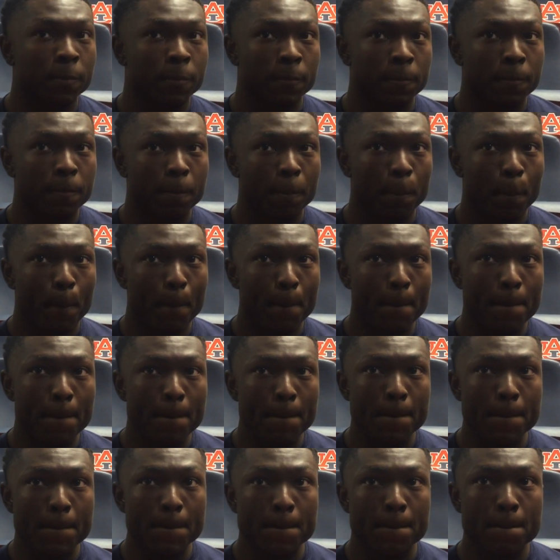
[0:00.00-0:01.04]
Who have you talked to
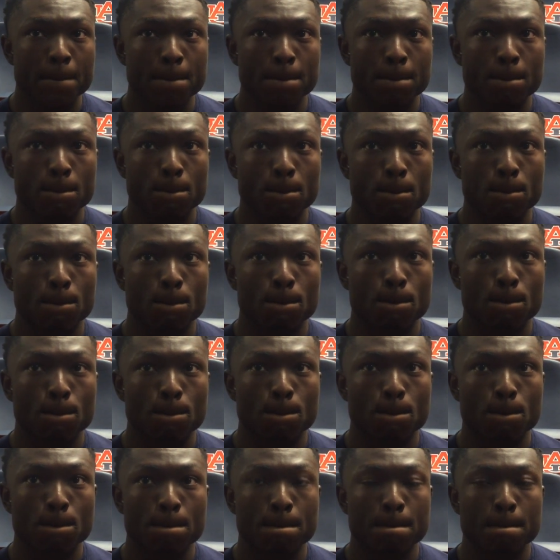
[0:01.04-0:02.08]
about this position
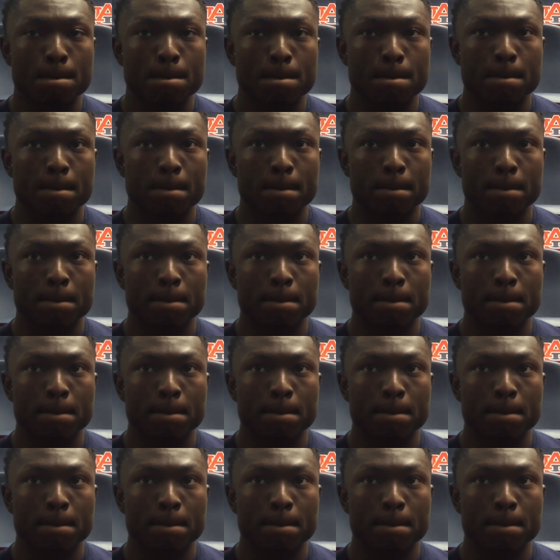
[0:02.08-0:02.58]
change and